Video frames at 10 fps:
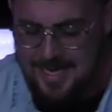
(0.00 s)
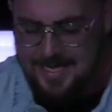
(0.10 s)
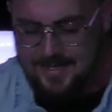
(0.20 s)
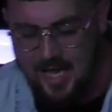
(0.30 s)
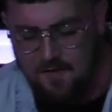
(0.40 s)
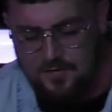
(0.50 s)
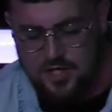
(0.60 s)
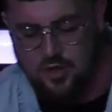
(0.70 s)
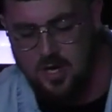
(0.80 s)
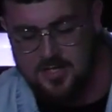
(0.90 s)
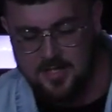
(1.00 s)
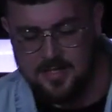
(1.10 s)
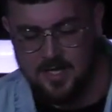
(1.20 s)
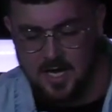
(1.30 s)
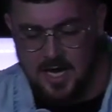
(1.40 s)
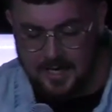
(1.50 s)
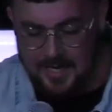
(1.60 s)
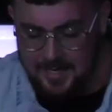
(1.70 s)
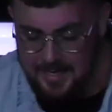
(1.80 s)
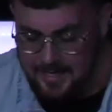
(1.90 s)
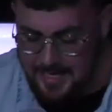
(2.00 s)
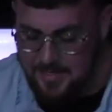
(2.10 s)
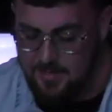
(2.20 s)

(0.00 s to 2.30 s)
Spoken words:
selfish choices can lead